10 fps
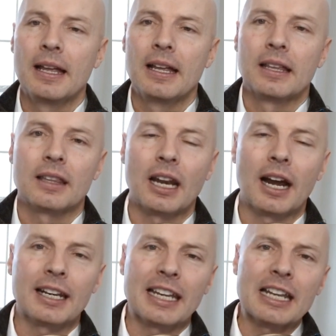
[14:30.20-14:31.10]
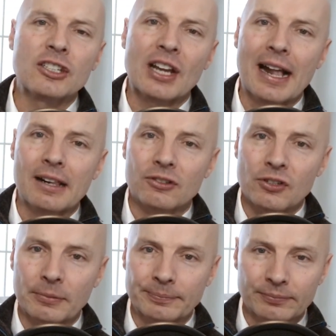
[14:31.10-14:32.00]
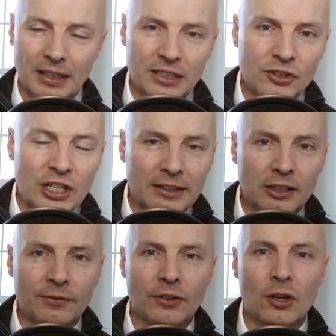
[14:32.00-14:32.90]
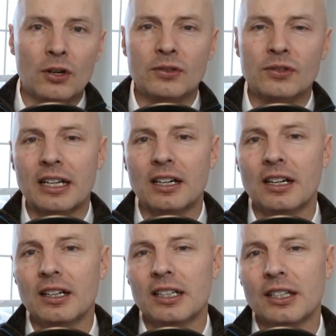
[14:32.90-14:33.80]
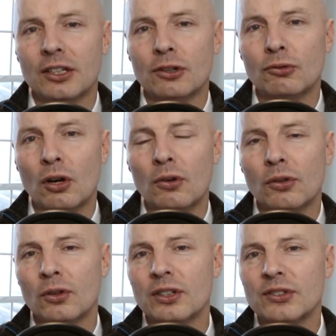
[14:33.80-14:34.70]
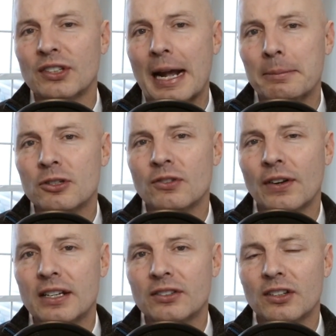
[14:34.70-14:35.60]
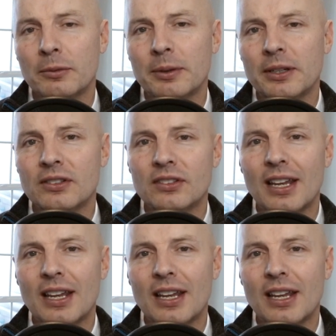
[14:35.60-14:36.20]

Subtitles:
The 90-day challenge is generally for those that are in the growth or established phase of their business